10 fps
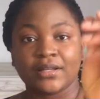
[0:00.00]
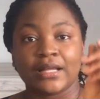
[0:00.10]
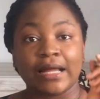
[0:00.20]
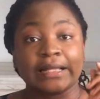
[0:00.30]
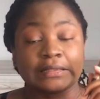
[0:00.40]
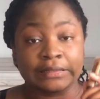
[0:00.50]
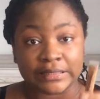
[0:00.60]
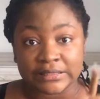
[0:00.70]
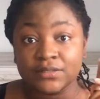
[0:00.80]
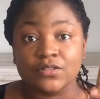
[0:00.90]
and
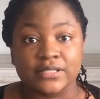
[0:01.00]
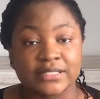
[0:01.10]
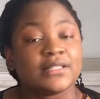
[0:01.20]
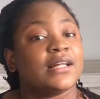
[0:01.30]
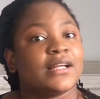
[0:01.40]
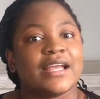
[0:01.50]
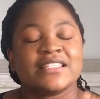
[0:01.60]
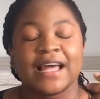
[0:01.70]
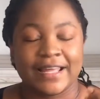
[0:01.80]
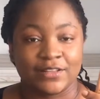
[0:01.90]
this concealer, guys,
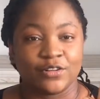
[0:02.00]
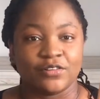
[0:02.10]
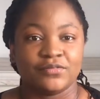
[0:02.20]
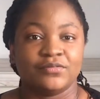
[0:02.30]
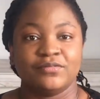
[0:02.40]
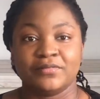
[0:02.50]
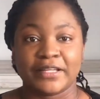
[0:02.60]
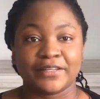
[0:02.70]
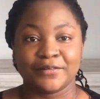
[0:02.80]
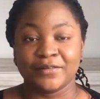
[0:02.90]
I love.
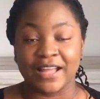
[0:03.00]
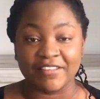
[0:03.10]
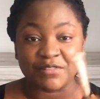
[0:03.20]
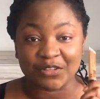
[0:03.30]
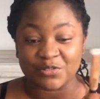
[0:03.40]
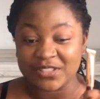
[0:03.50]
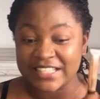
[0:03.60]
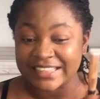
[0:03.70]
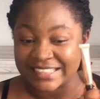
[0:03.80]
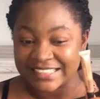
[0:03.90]
Like, I've been
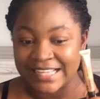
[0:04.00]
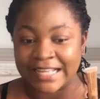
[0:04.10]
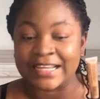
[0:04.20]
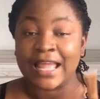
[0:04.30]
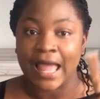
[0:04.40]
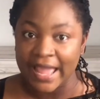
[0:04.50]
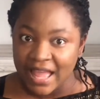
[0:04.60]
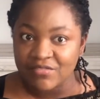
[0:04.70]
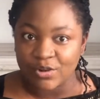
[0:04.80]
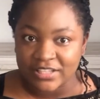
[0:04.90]
using this, and I
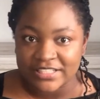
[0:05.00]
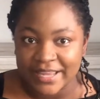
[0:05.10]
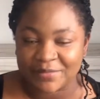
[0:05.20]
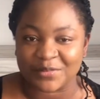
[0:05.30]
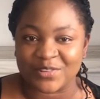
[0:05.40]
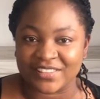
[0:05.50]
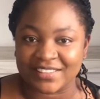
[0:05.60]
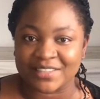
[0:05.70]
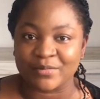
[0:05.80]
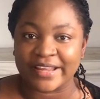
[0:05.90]
have other types of
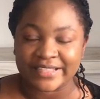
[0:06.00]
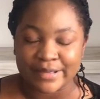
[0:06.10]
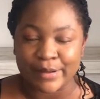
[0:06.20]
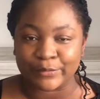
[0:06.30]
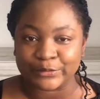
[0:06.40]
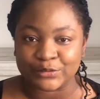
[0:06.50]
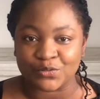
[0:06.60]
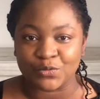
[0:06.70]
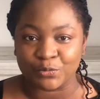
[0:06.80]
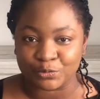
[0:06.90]
concealers, but anytime I want
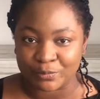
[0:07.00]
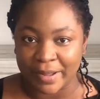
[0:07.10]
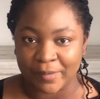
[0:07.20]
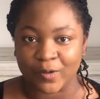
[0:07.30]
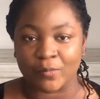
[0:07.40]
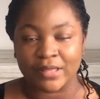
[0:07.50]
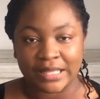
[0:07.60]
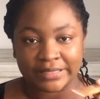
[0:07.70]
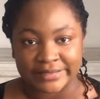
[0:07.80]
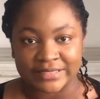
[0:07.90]
to do my makeup,
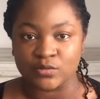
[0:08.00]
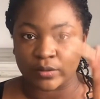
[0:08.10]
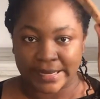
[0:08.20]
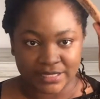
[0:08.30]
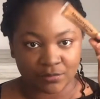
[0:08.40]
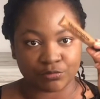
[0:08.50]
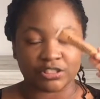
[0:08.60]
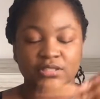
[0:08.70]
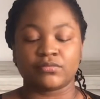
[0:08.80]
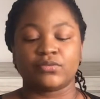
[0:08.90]
this is what I keep
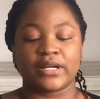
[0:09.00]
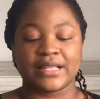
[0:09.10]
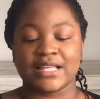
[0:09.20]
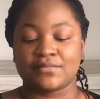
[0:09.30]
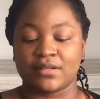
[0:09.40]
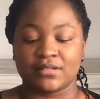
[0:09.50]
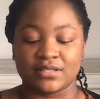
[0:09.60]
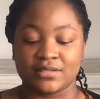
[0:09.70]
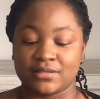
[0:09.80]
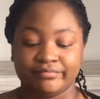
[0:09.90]
reaching for, and that's
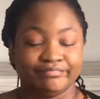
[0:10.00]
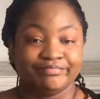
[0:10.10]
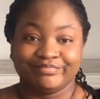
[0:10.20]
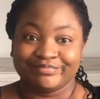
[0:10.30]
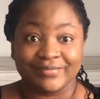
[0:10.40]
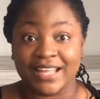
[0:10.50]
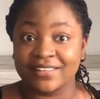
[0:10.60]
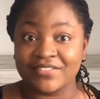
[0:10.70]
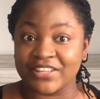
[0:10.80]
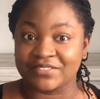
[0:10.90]
because I
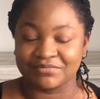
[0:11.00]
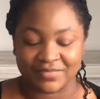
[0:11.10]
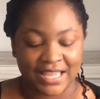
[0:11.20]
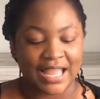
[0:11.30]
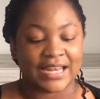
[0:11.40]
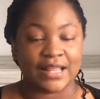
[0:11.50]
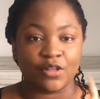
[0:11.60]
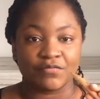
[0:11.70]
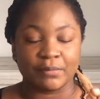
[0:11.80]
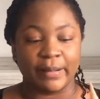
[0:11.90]
love it. And I love
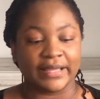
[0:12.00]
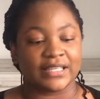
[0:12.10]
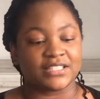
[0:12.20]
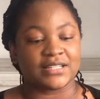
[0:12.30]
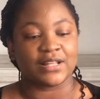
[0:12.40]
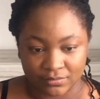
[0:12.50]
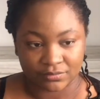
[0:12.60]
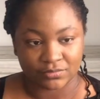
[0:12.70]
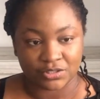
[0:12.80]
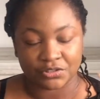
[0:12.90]
the packaging. I
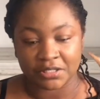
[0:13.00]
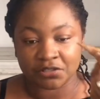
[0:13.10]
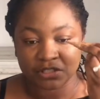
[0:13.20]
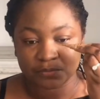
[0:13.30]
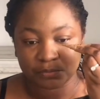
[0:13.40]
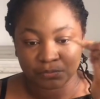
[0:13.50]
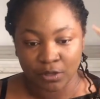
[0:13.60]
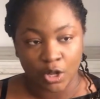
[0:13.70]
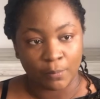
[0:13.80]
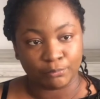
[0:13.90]
literally just
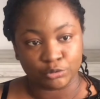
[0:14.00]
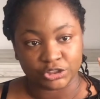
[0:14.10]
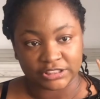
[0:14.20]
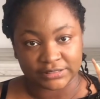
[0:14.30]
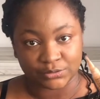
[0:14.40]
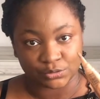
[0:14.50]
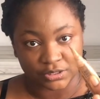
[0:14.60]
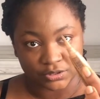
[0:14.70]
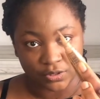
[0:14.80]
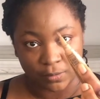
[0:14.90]
push it to the
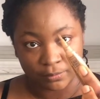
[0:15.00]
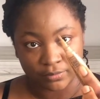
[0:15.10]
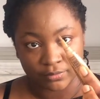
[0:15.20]
top,